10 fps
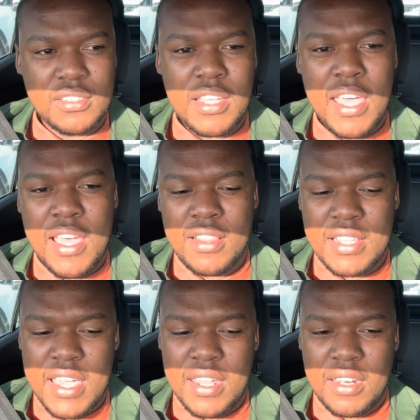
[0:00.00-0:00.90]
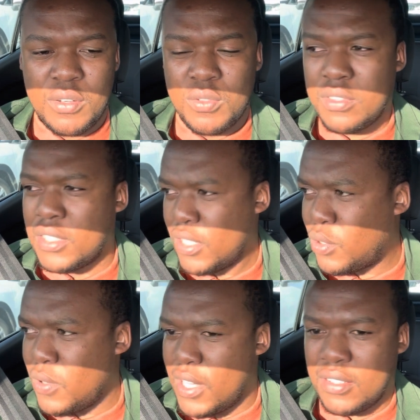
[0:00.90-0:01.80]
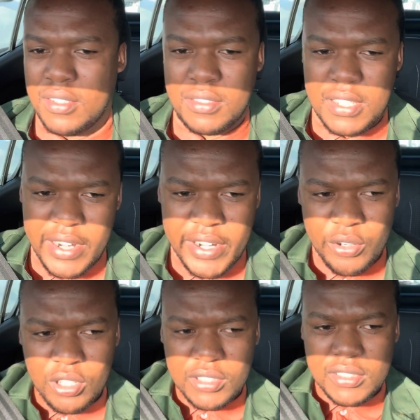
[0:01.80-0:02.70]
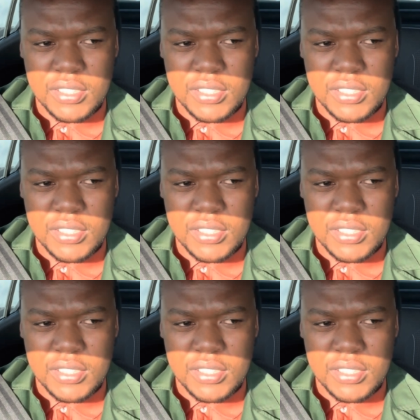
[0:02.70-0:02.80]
And then this one, the Renault,